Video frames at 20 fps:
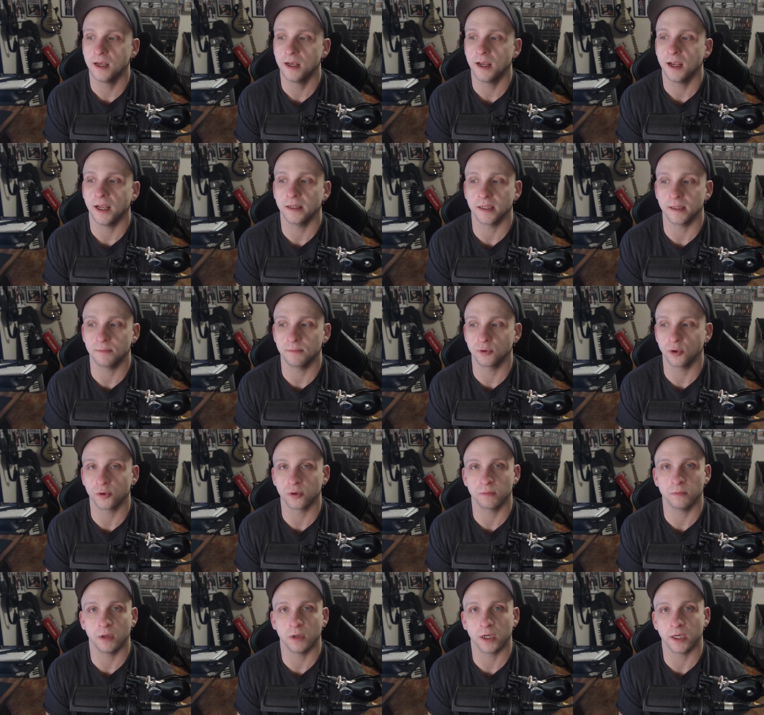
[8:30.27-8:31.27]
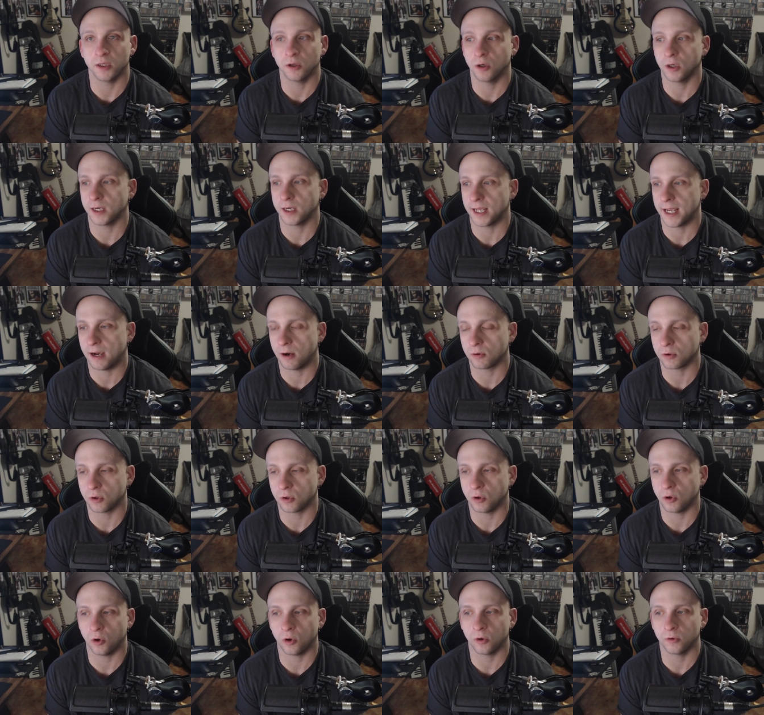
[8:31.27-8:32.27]
and they blow their money on
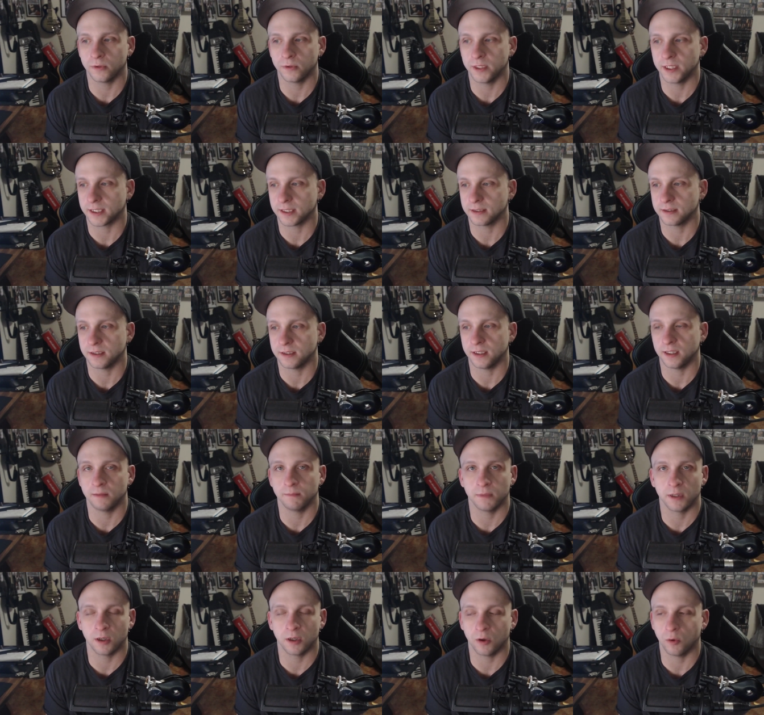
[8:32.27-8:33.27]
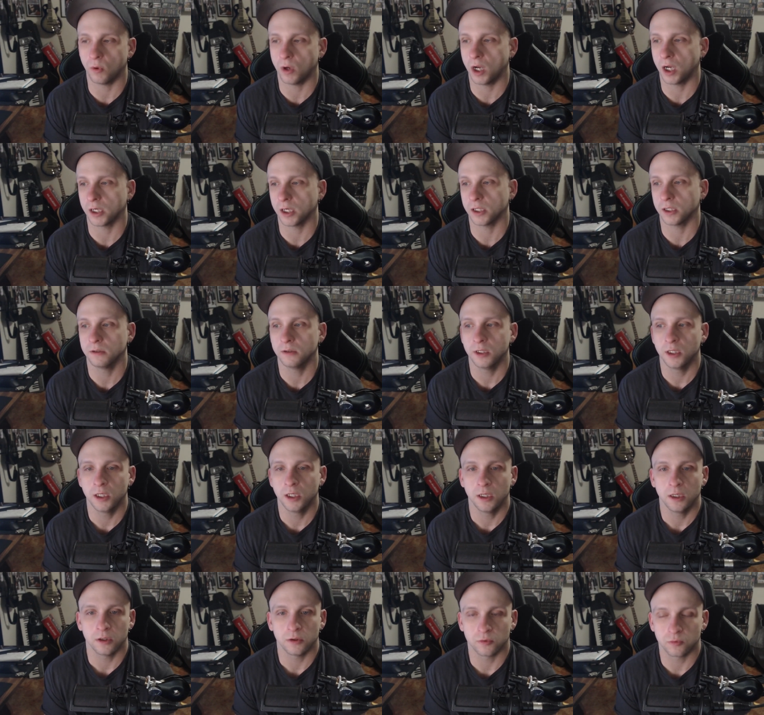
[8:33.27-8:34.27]
alcohol, nicotine, marijuana,
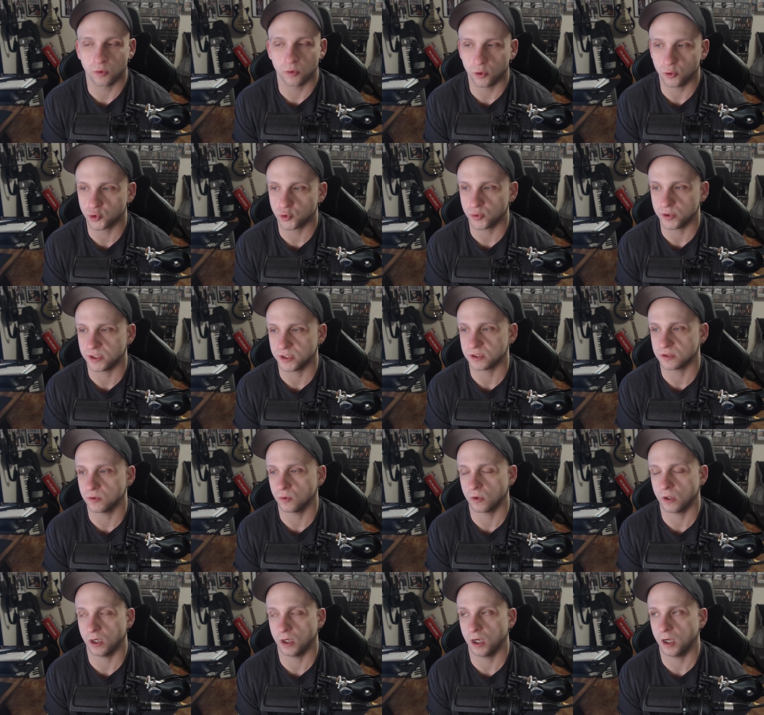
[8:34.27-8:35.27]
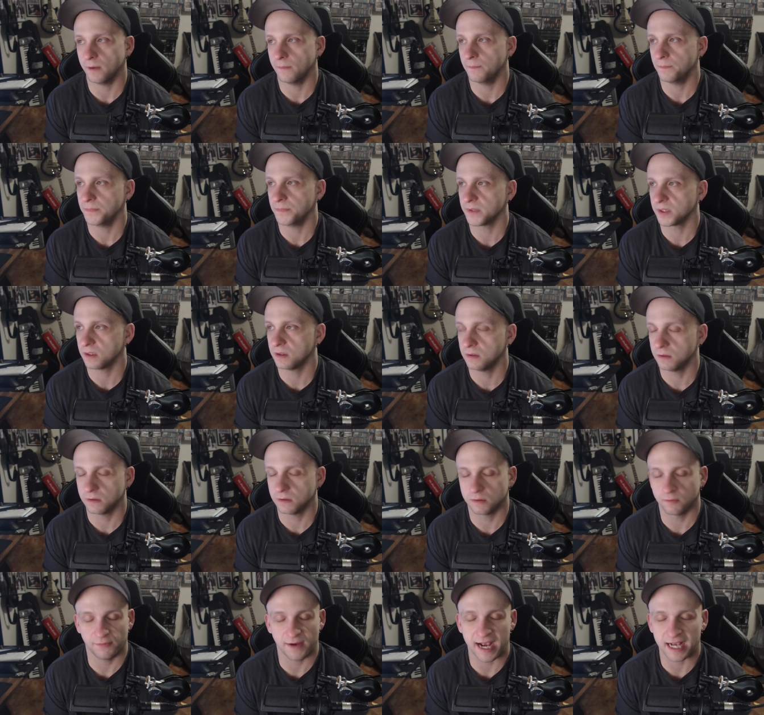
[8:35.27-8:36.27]
grocery store uh,
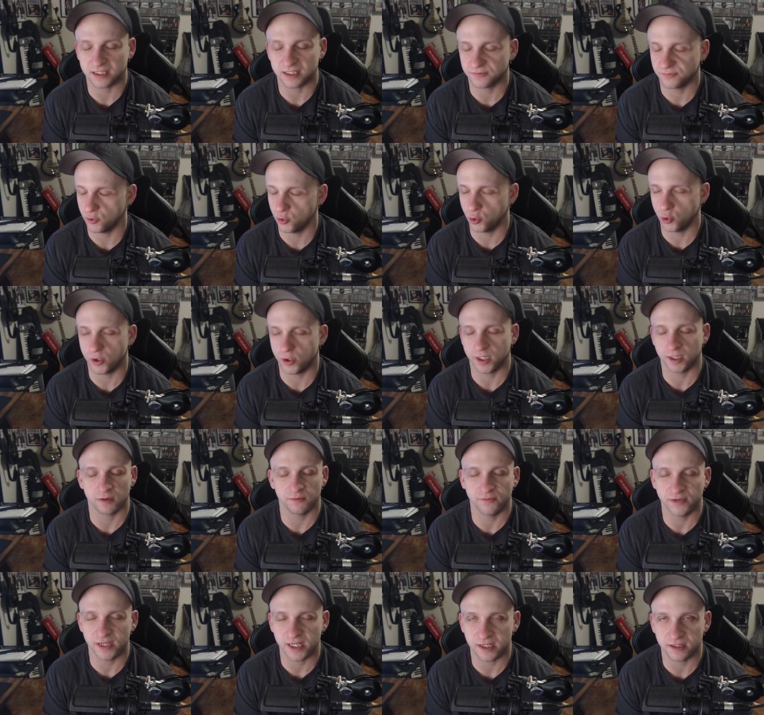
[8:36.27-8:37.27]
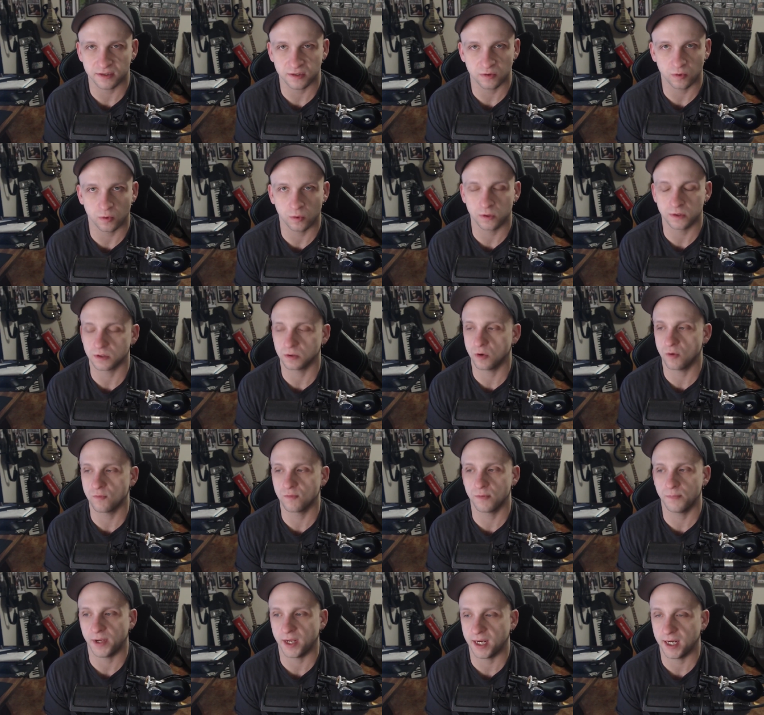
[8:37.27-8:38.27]
fast food and convenience stores. They're
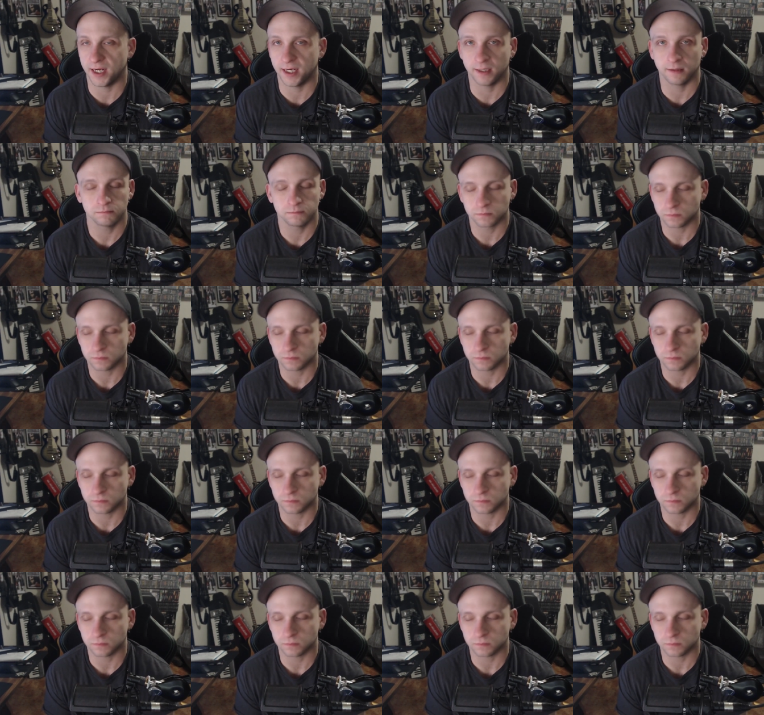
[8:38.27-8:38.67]
overpaying.